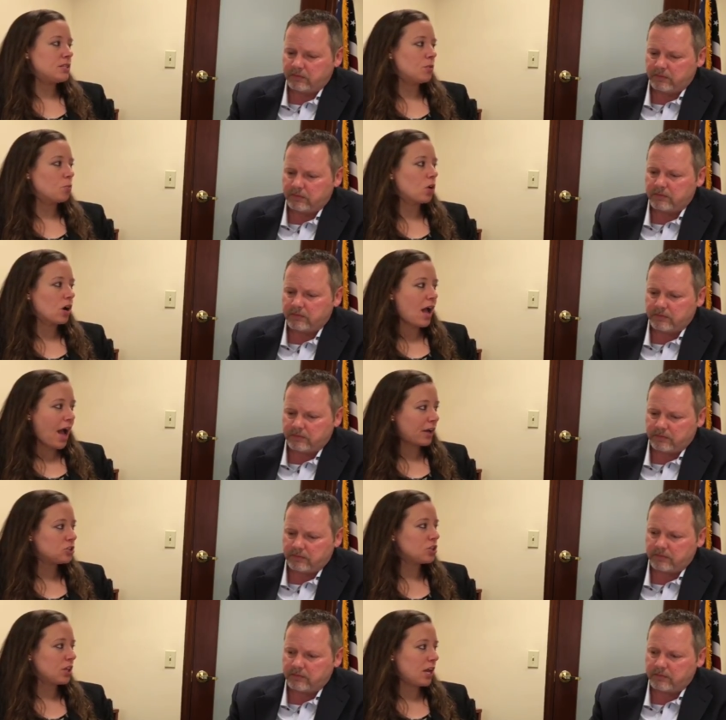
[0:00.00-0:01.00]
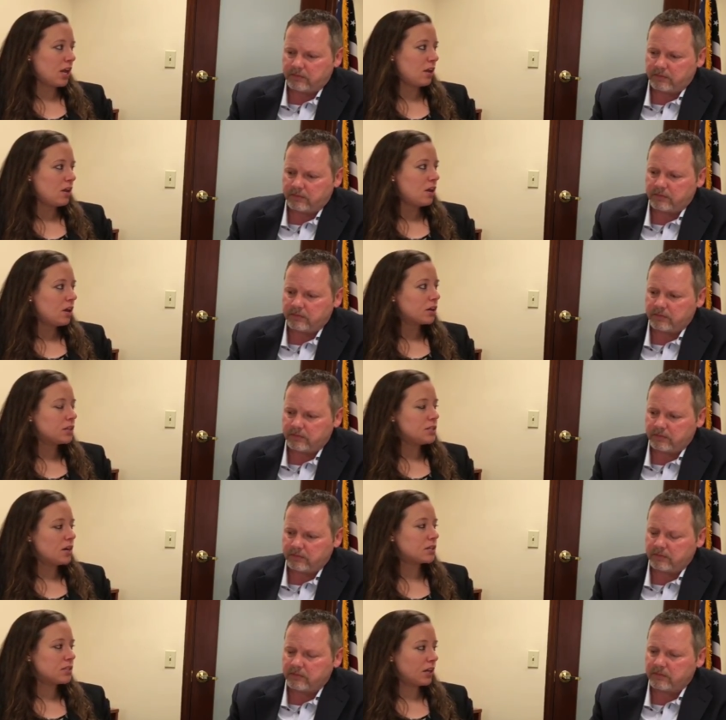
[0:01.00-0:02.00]
Speaker 1: and weren't actually
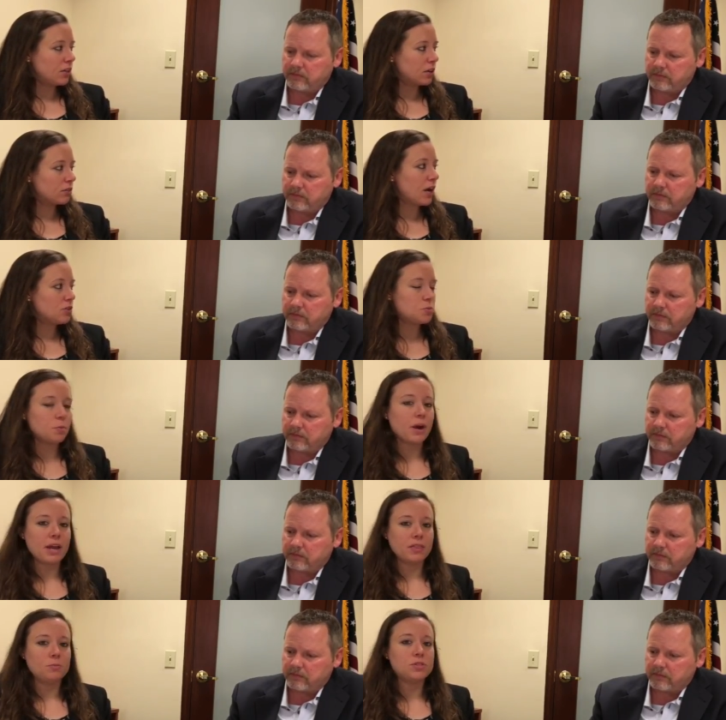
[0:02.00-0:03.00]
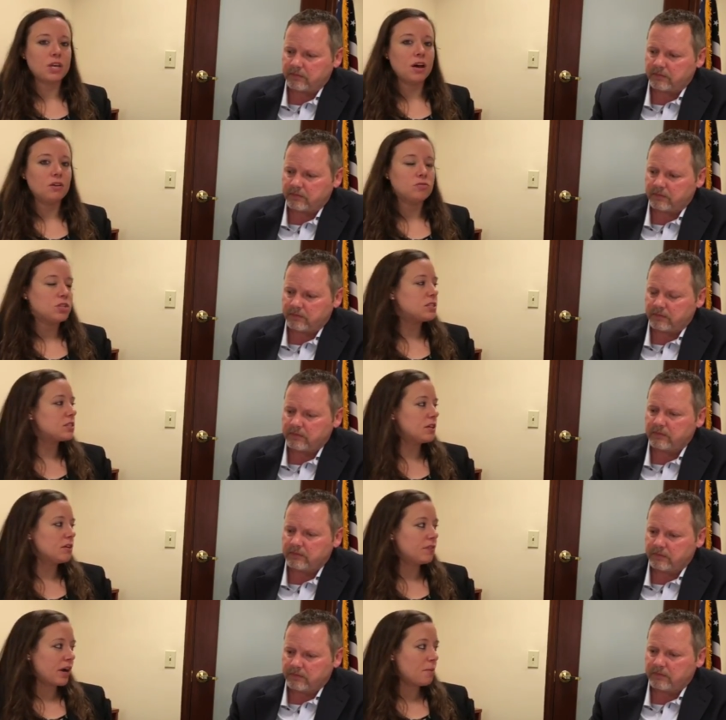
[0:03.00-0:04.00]
conducting the ground spraying themselves, it's
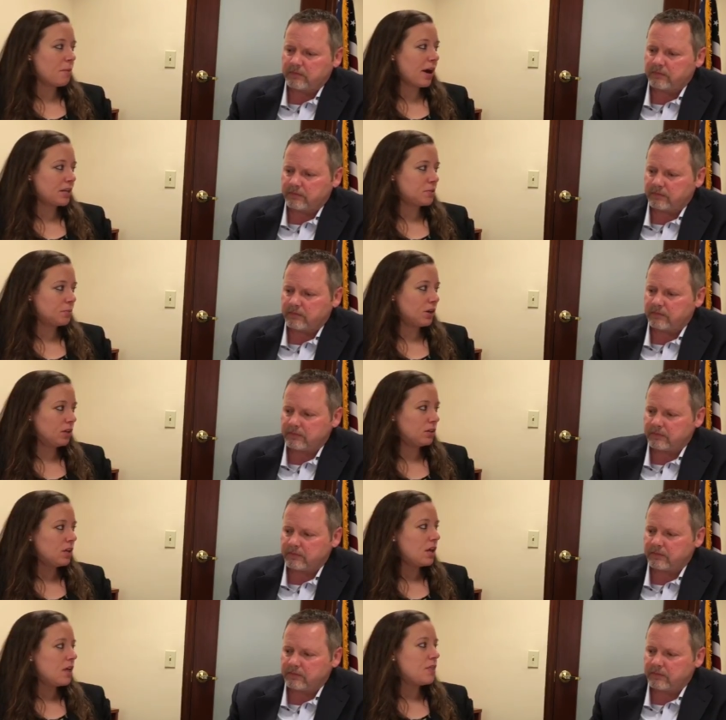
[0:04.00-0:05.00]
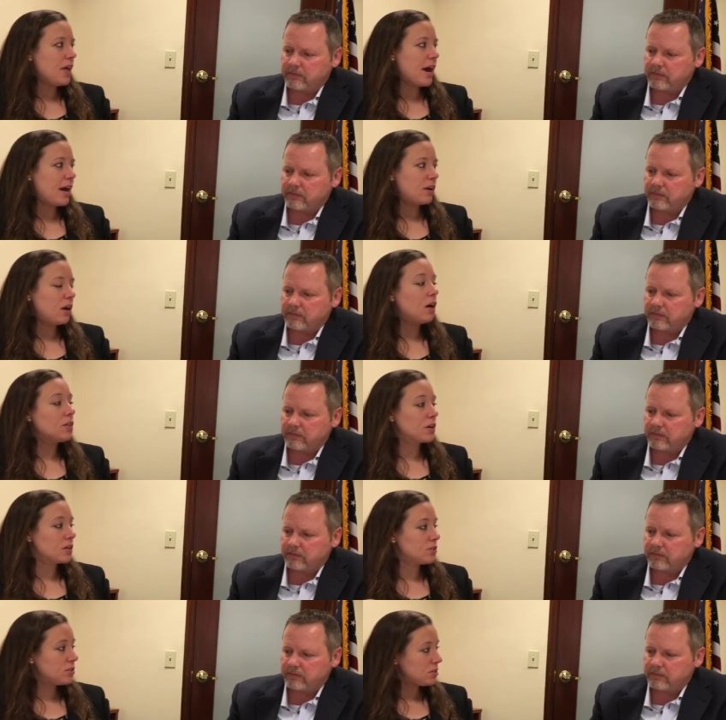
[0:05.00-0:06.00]
still very possible that
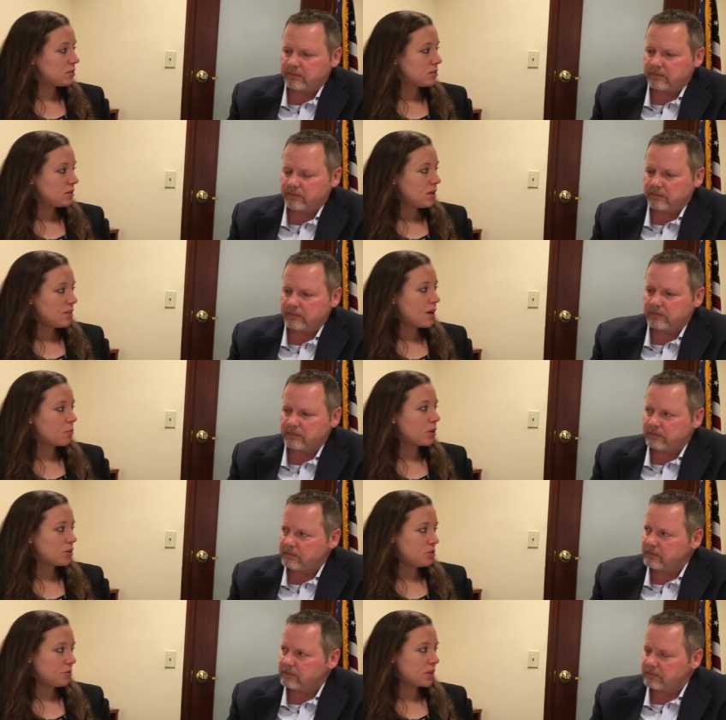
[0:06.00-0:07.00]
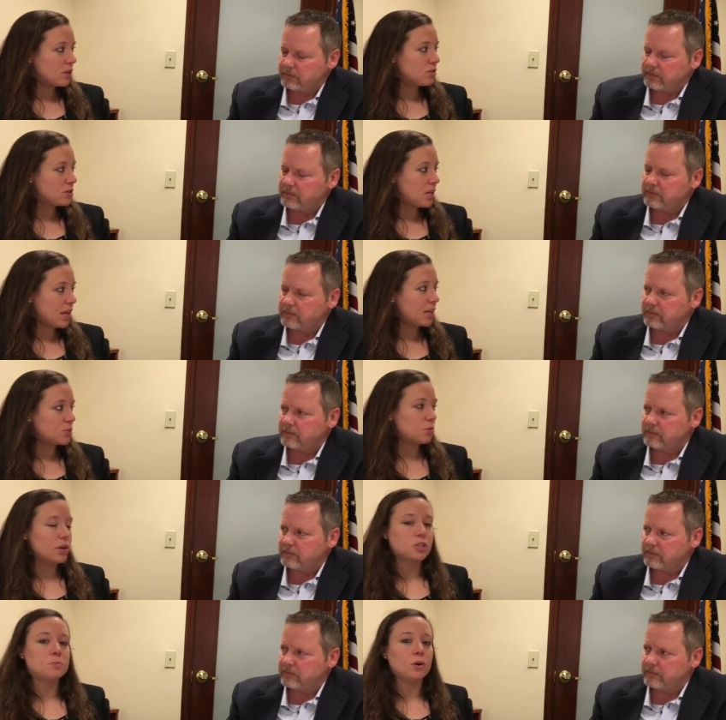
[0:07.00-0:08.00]
others that weren't doing those things
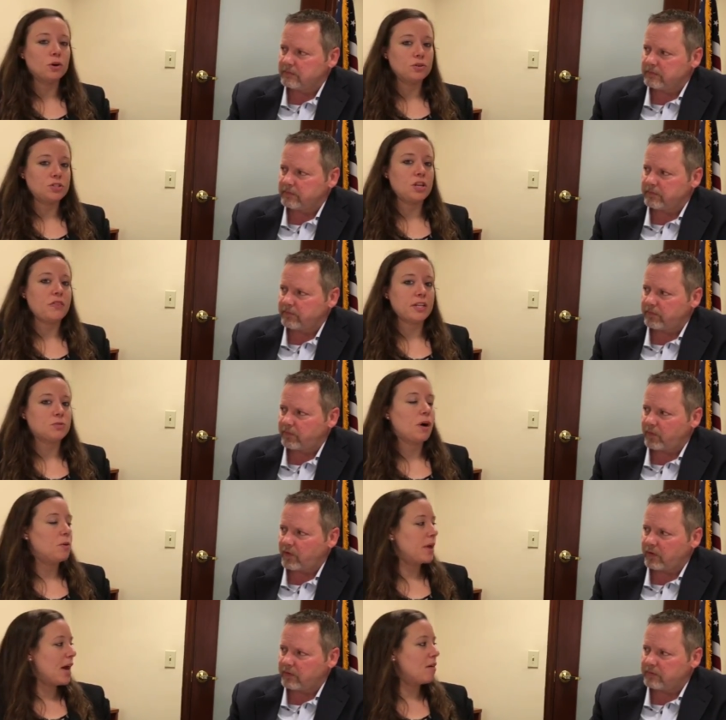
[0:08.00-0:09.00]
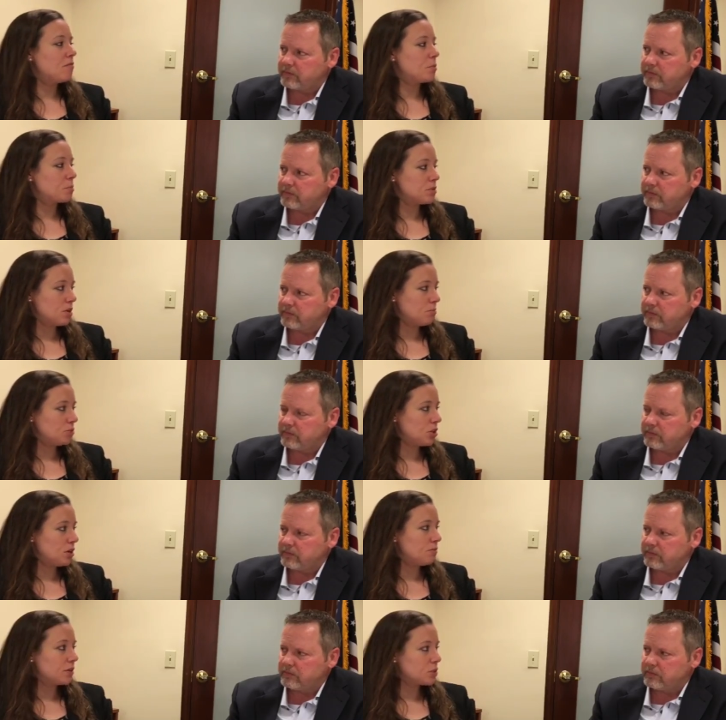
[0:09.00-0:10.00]
were mm-hmm. exposed and that's why we have the
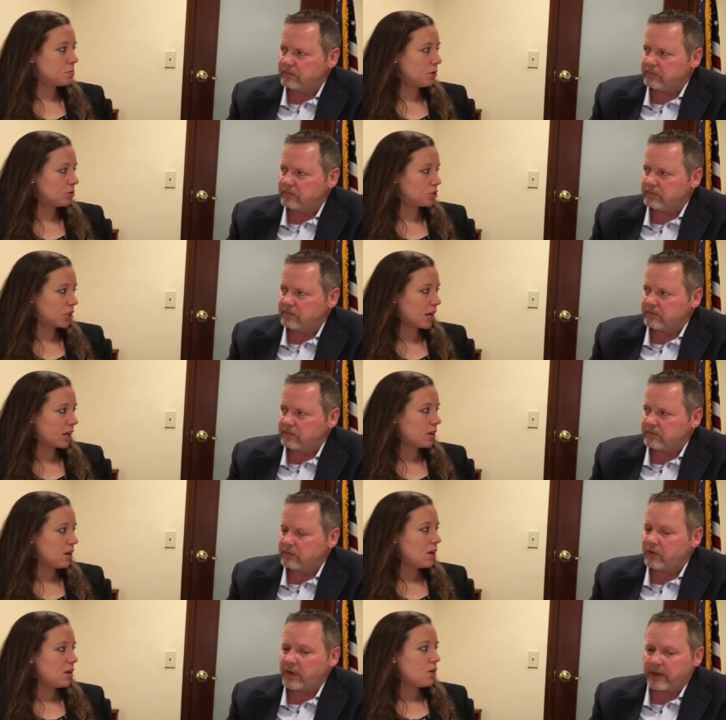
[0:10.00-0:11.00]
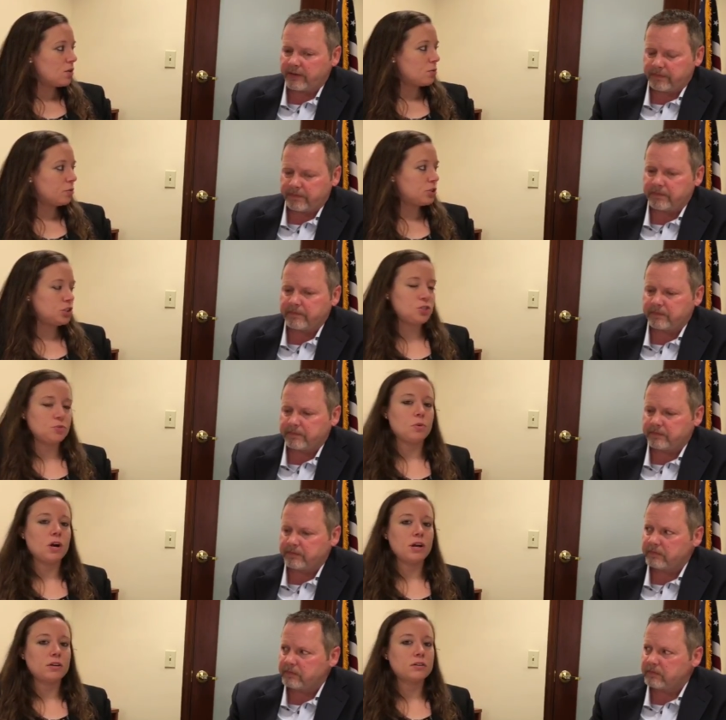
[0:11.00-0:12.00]
presumption of exposure right which is
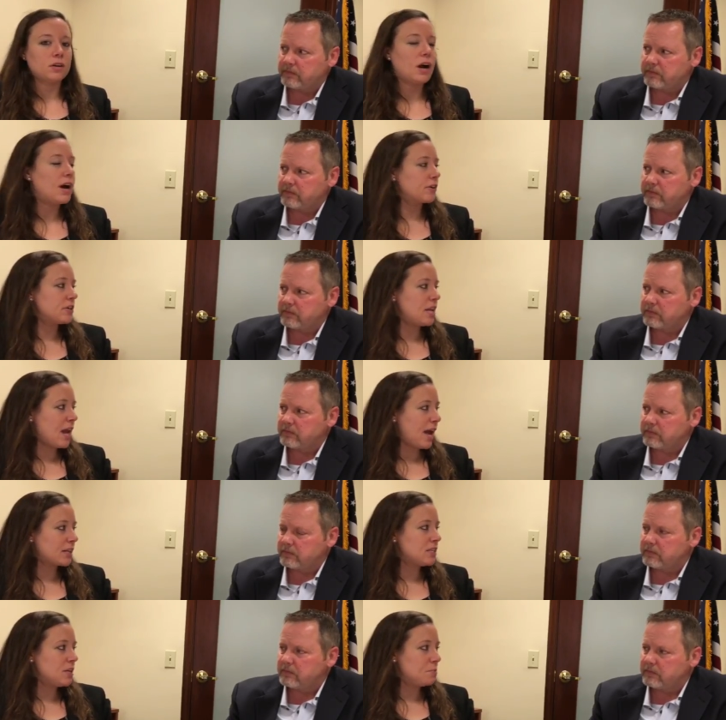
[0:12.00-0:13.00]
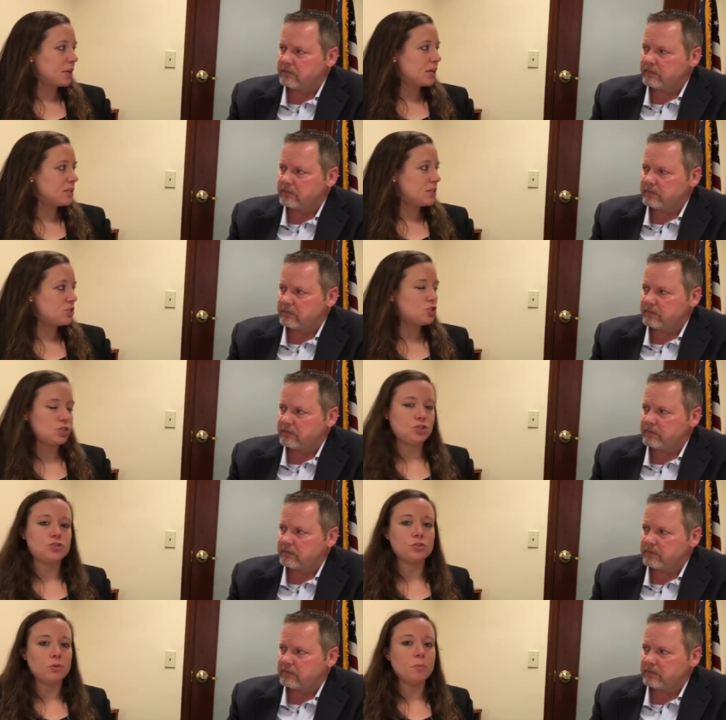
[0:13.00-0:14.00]
what congress enacted because it's
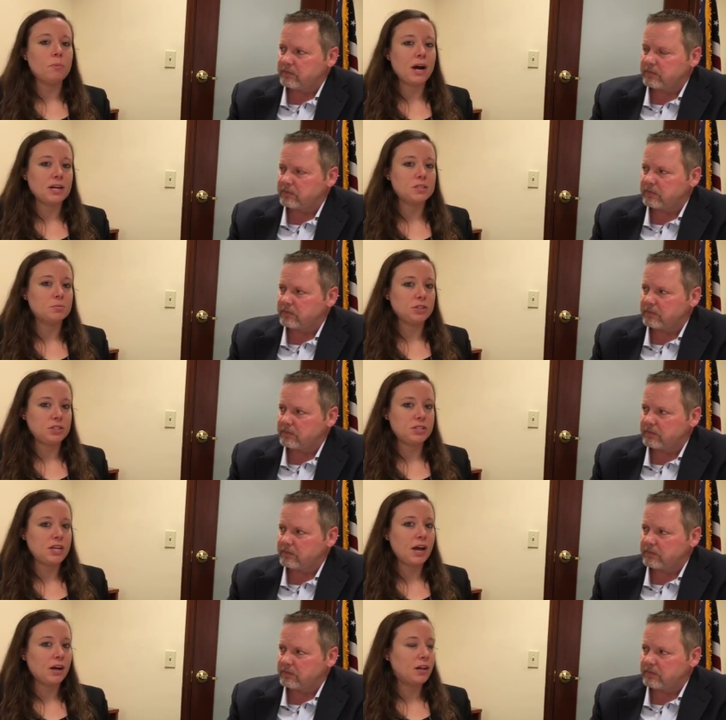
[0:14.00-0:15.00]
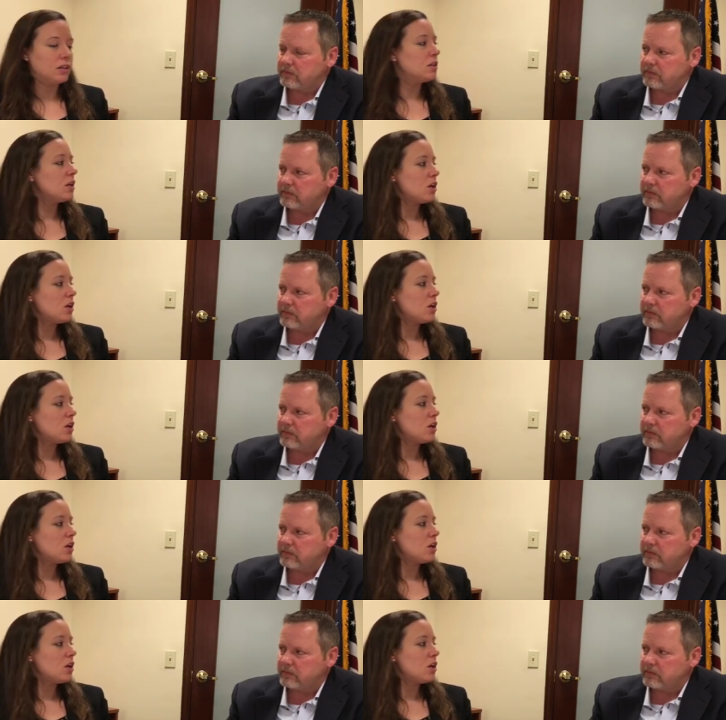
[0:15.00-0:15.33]
just too impossible to tell